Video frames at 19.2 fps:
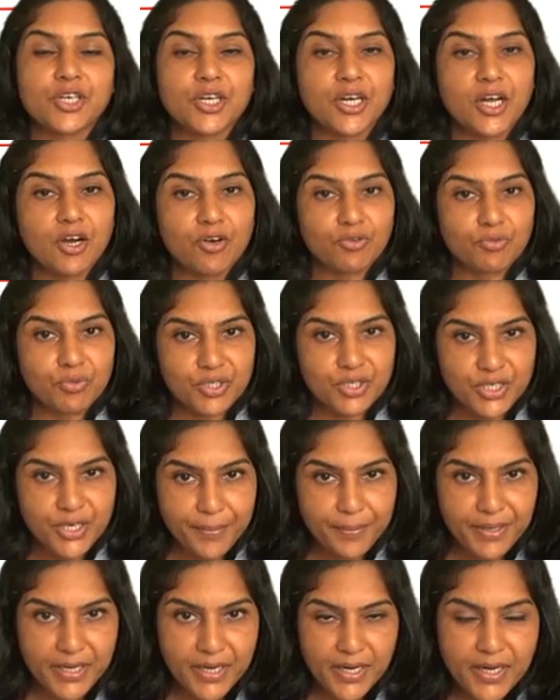account was
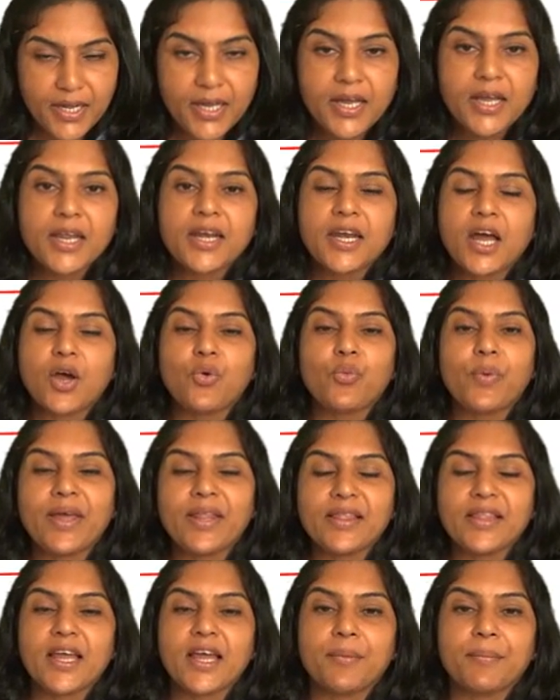debited. Now,
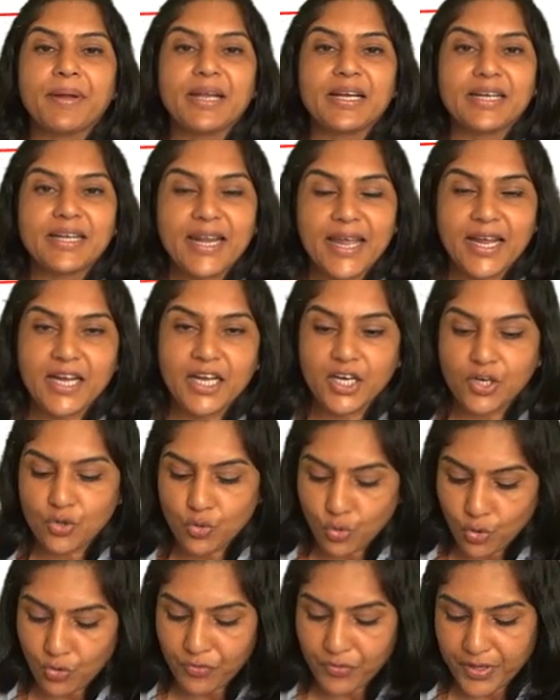when they are being taken
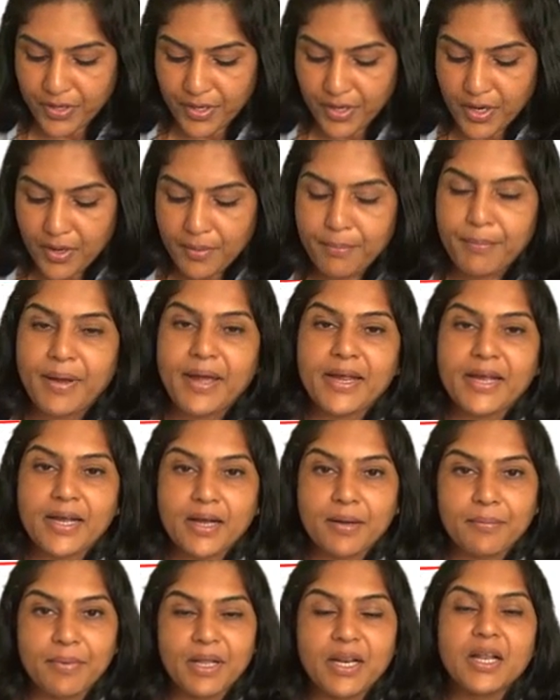over by
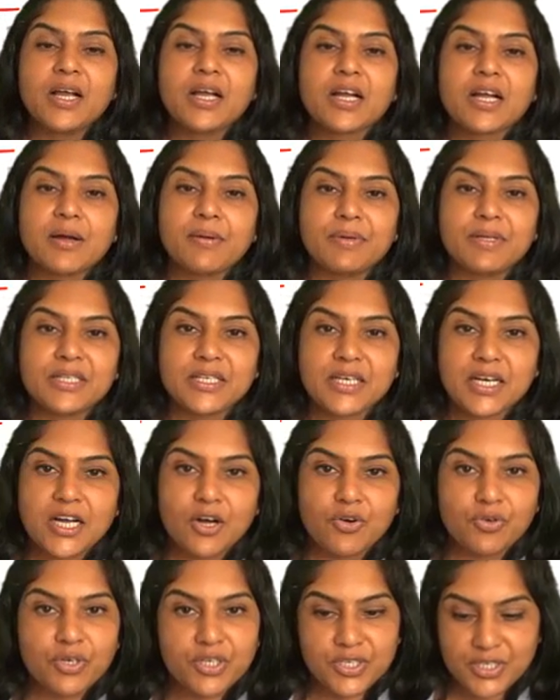Kamal, Kamal's
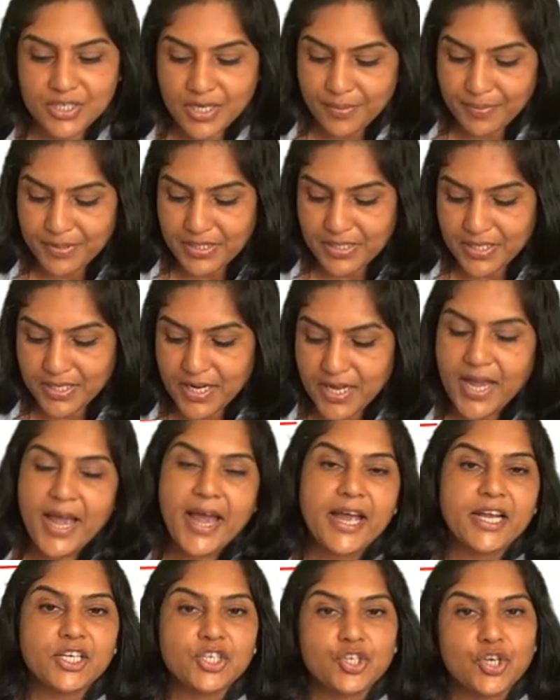account is debited
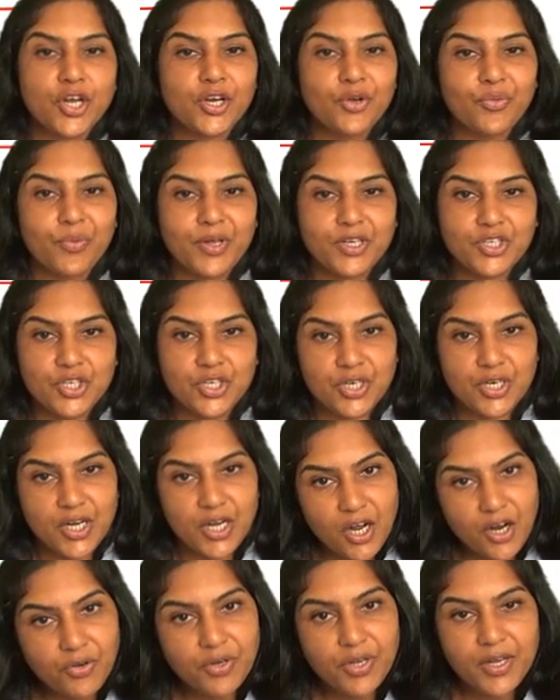and joint venture
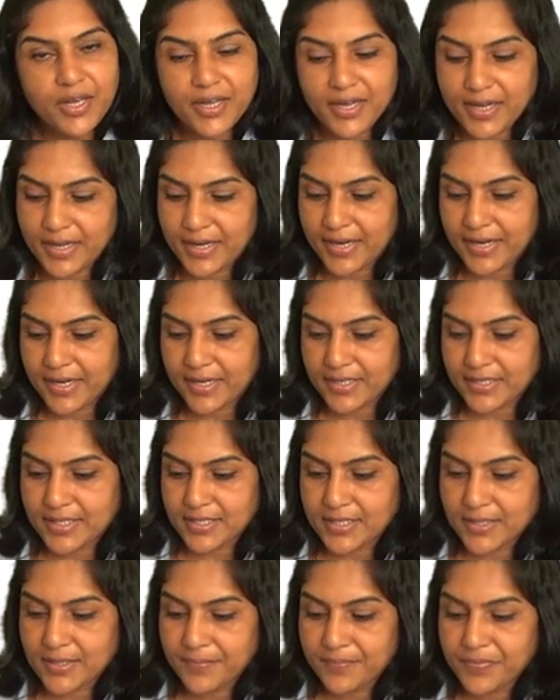account credited.
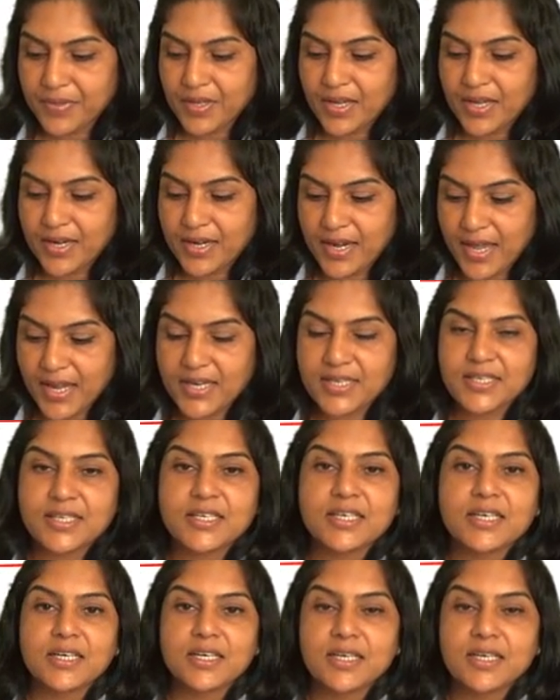Next,